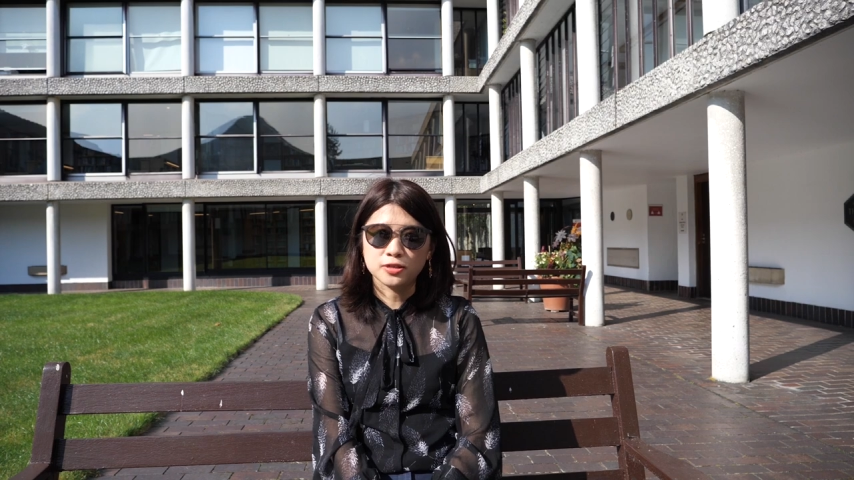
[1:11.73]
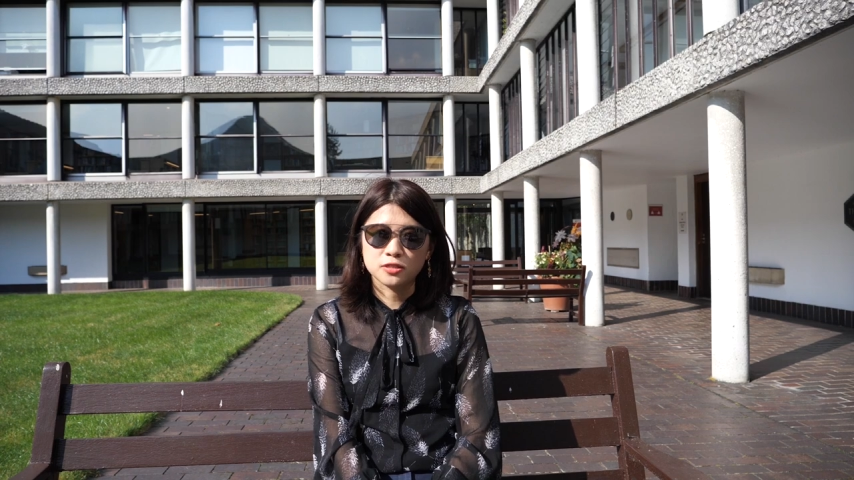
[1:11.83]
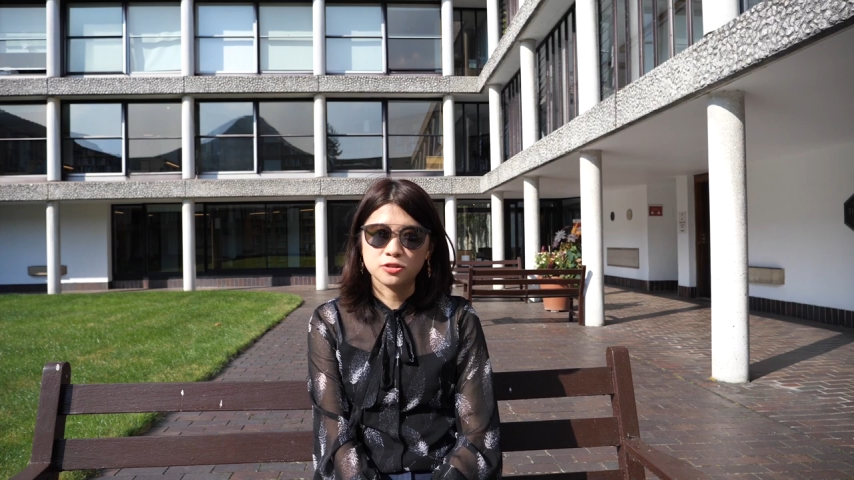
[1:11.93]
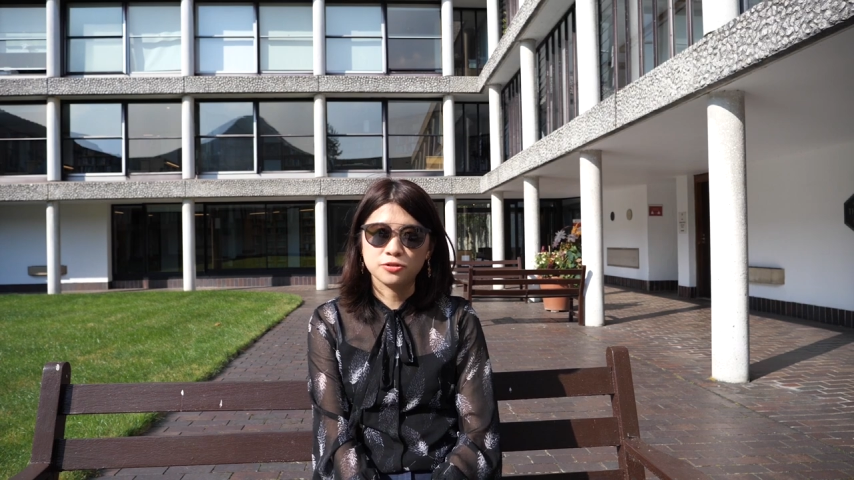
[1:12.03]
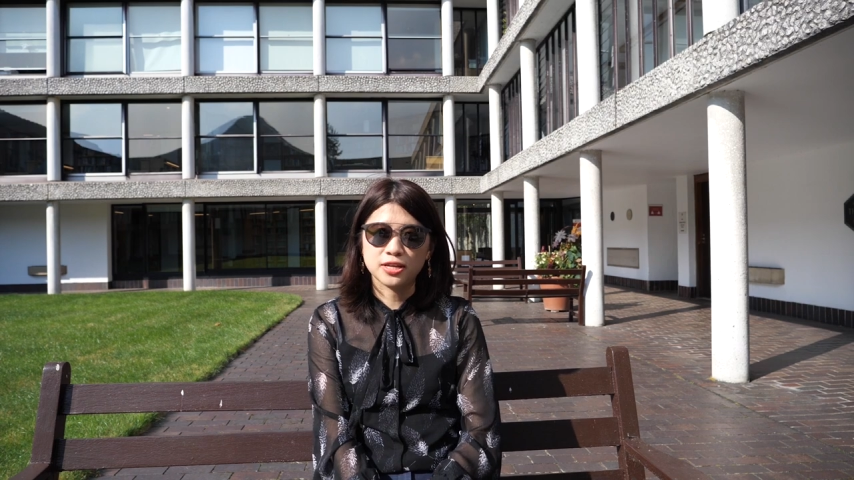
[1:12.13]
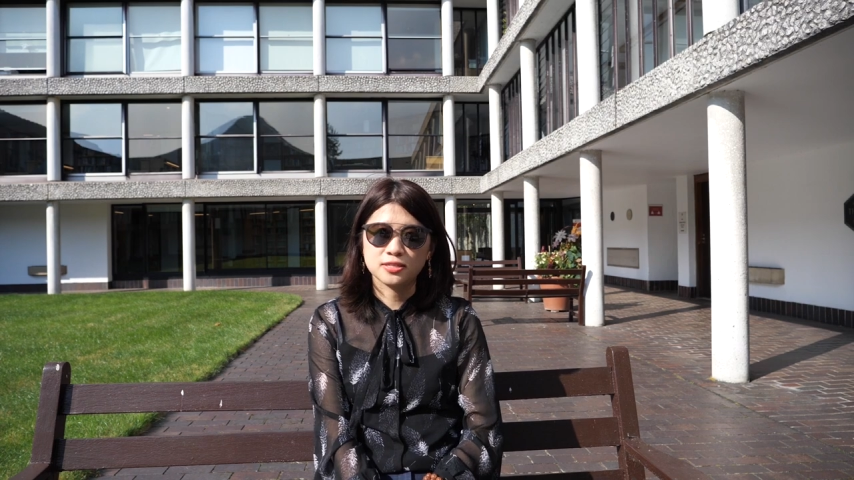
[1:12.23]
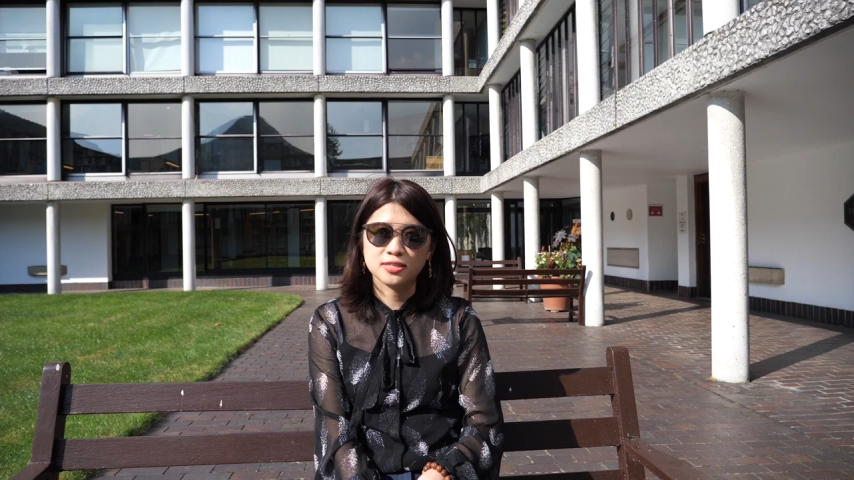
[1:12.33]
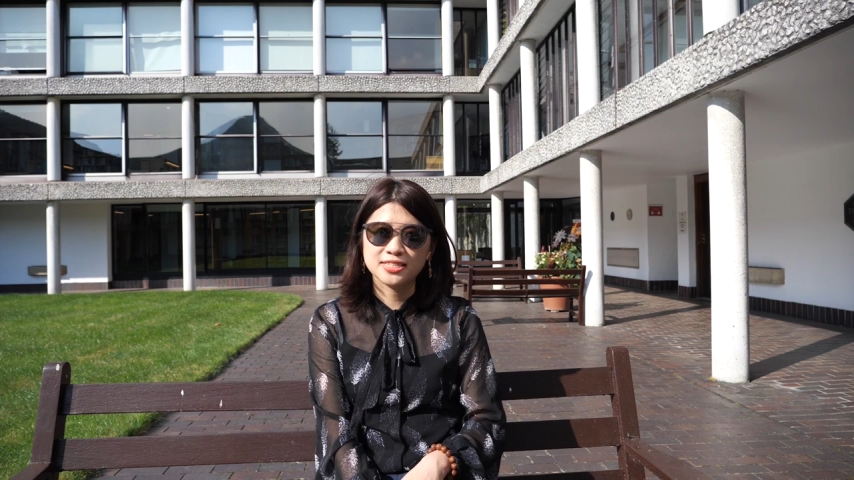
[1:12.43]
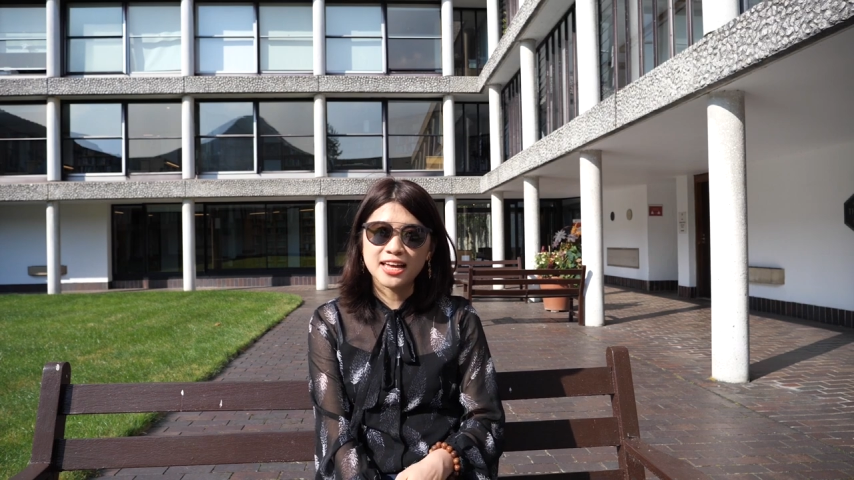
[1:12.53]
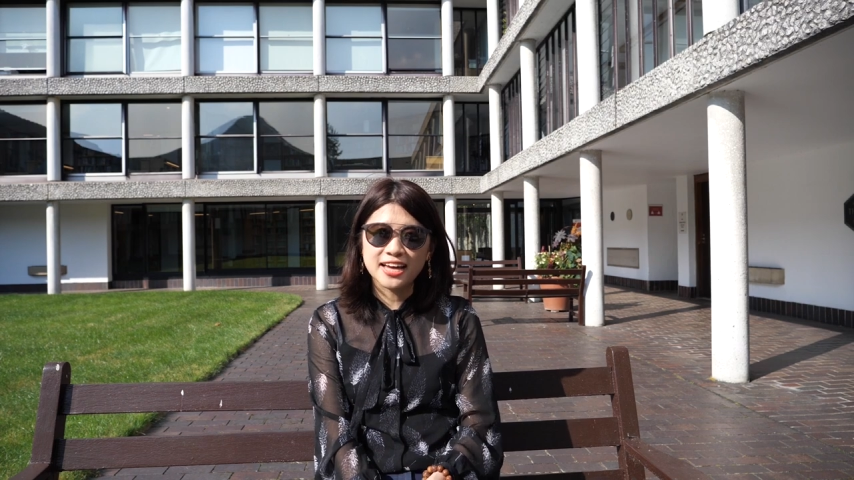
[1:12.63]
a
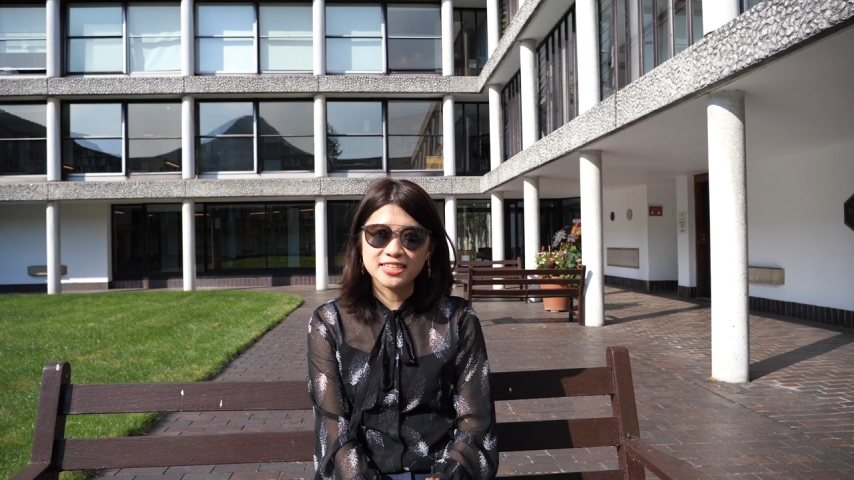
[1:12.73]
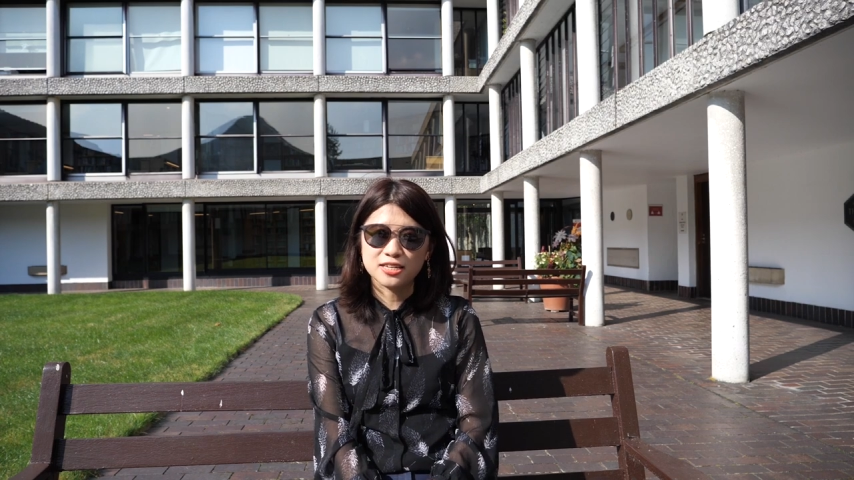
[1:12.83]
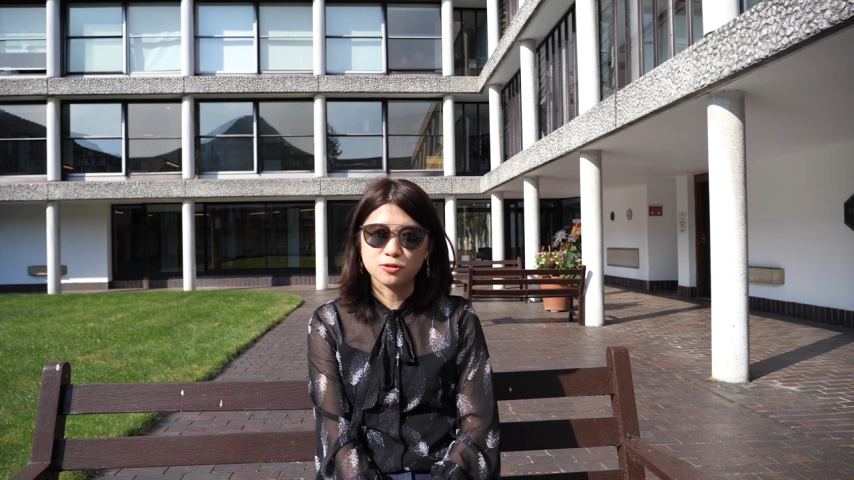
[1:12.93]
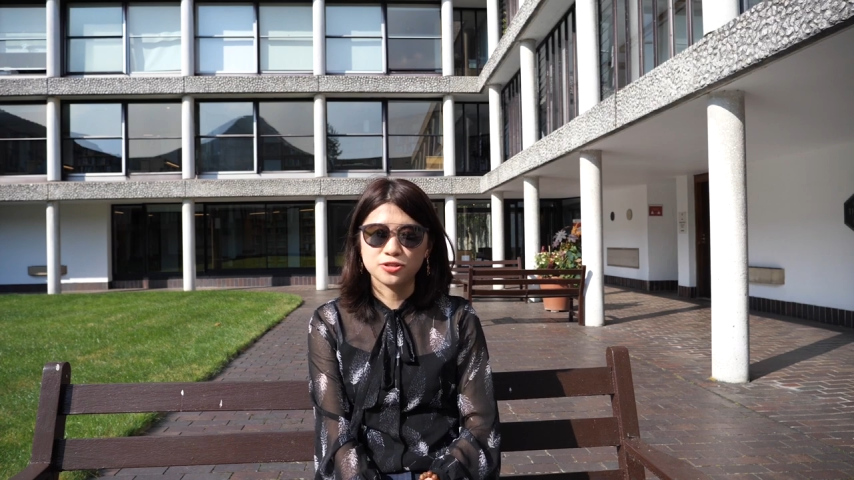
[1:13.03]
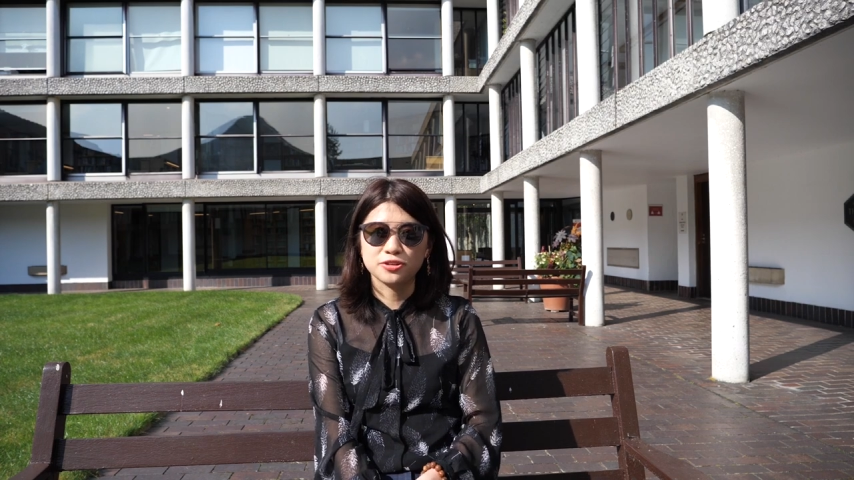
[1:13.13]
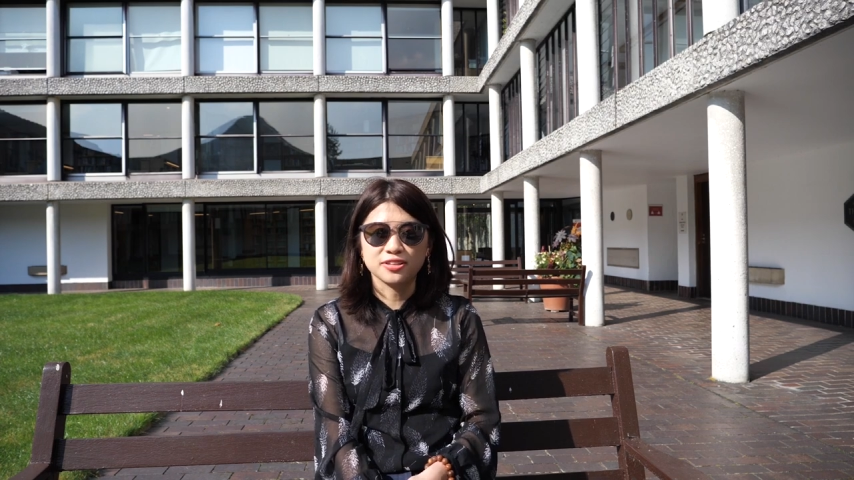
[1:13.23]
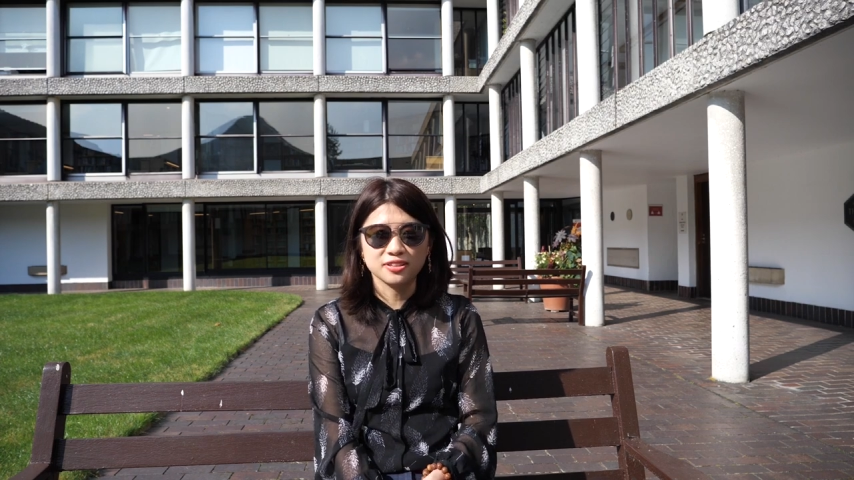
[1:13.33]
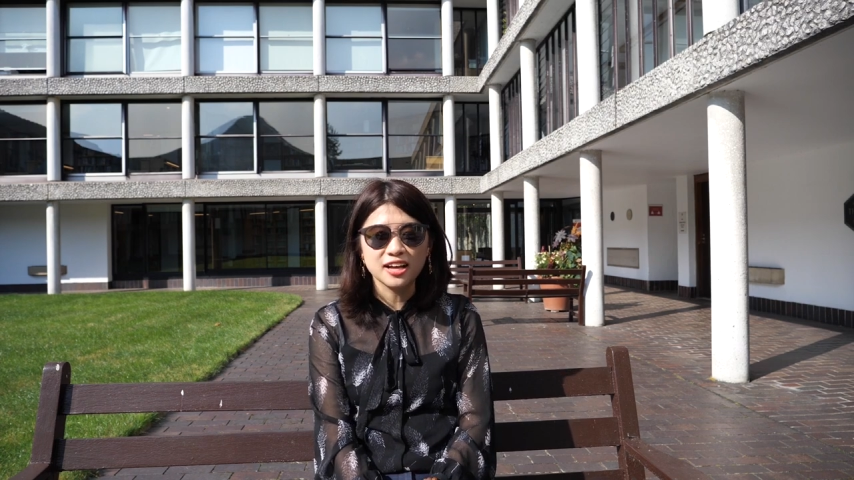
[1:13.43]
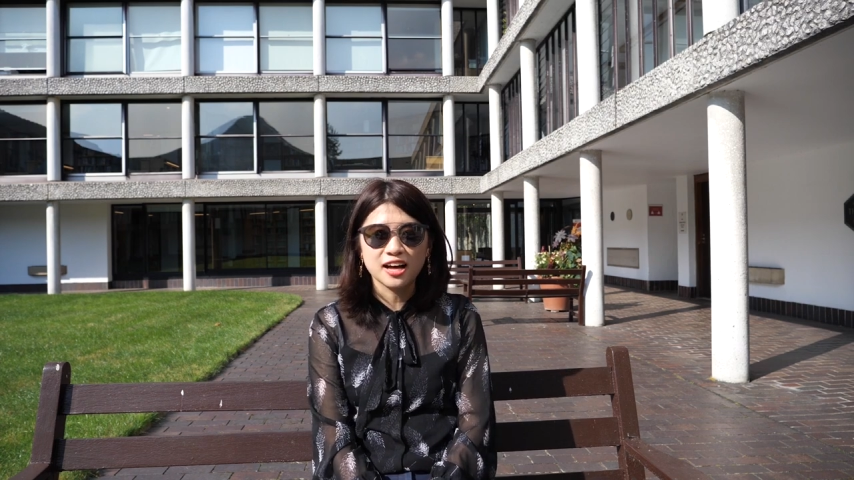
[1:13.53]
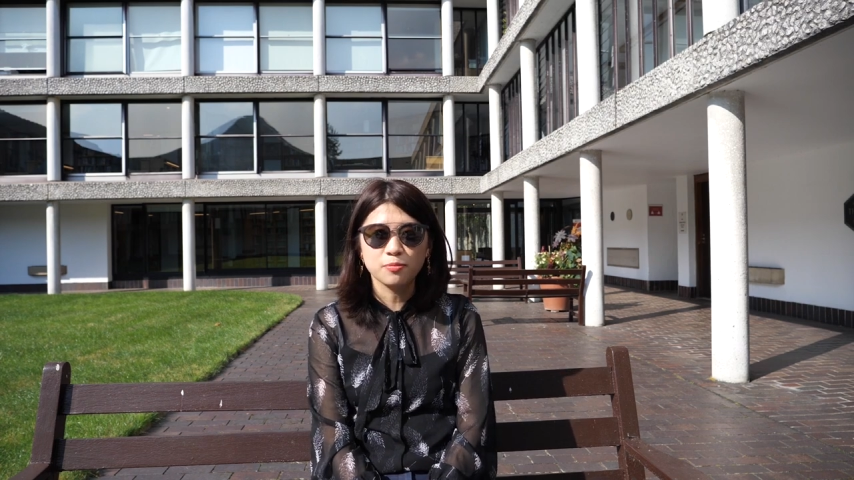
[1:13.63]
student society or
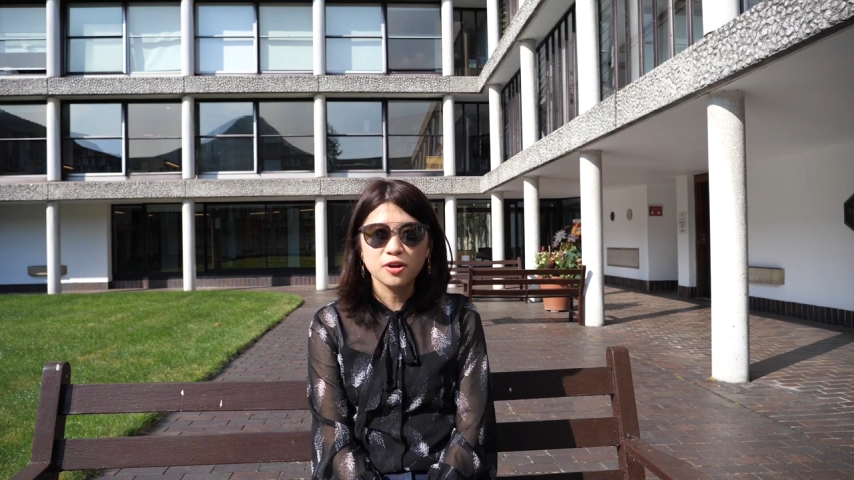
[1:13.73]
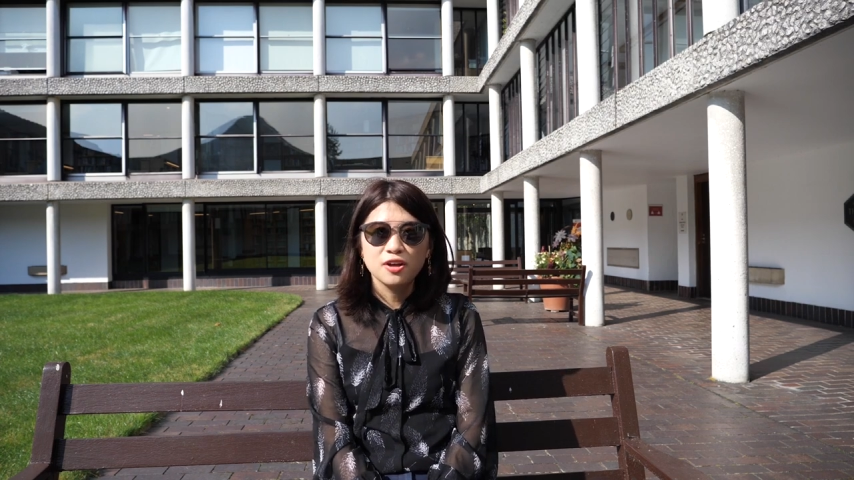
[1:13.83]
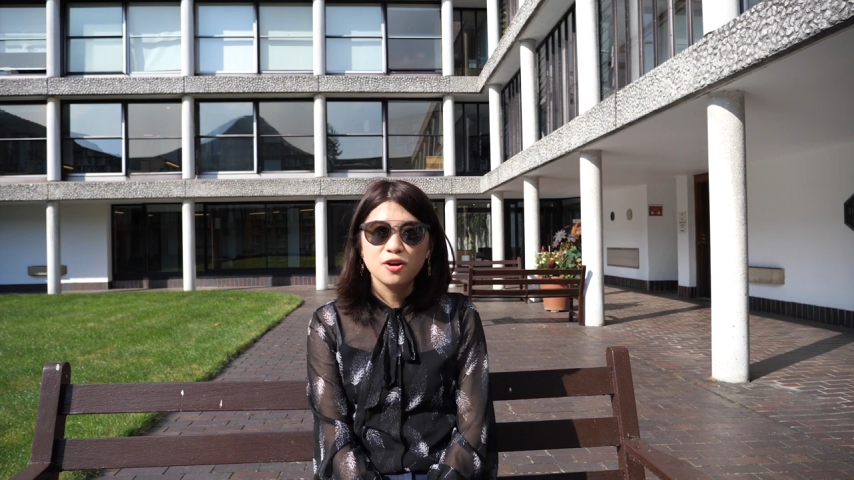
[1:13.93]
student club,